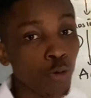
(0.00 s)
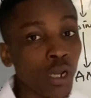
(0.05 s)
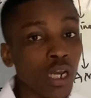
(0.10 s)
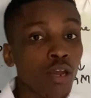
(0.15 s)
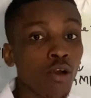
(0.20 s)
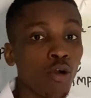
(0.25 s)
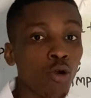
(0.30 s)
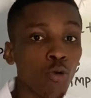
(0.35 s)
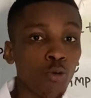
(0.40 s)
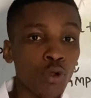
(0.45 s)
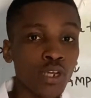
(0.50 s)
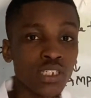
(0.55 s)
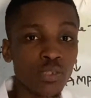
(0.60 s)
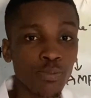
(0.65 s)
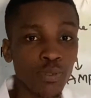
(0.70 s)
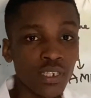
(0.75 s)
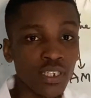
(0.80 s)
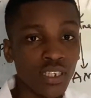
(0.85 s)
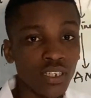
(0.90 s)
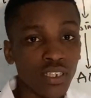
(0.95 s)
will always
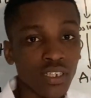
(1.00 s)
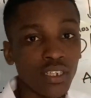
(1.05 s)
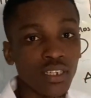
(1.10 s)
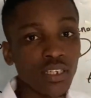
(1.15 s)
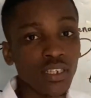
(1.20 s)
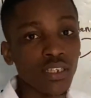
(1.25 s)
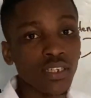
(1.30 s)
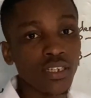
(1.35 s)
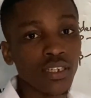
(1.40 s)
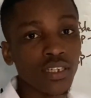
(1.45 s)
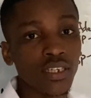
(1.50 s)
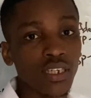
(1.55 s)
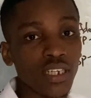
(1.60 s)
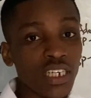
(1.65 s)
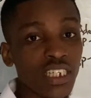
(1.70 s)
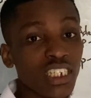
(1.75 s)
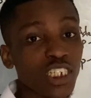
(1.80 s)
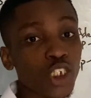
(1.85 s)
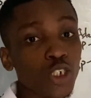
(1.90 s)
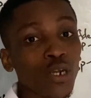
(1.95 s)
be,
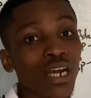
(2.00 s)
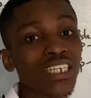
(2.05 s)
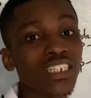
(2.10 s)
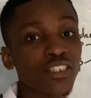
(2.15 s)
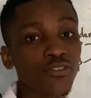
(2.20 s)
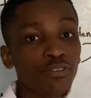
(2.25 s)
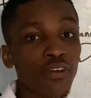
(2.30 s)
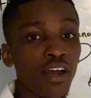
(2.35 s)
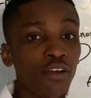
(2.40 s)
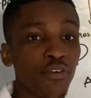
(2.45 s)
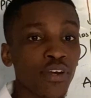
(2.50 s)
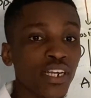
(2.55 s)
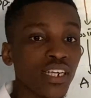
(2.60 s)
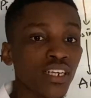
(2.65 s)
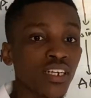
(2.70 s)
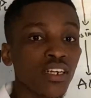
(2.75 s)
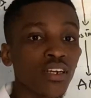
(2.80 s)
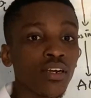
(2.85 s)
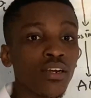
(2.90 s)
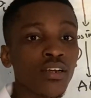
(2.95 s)
is transferring,
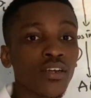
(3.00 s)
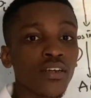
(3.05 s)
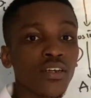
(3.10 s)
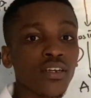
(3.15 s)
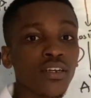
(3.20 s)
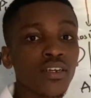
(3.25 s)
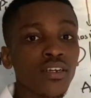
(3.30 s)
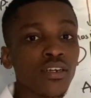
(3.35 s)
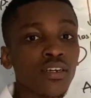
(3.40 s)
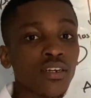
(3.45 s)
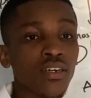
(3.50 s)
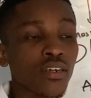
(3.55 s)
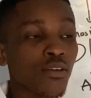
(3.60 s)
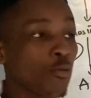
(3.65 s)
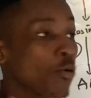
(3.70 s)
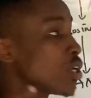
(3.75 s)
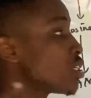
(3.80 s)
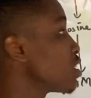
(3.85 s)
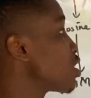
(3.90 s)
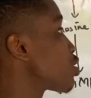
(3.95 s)

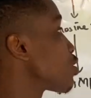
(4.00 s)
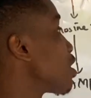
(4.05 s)
what is it